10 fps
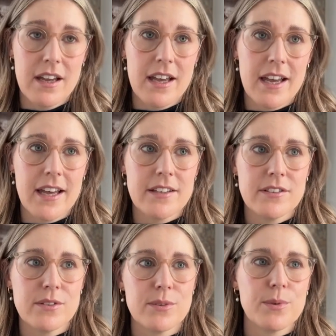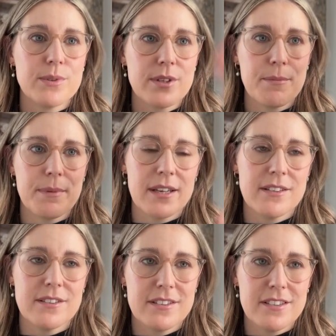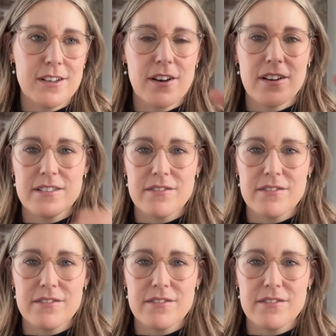and also because you can't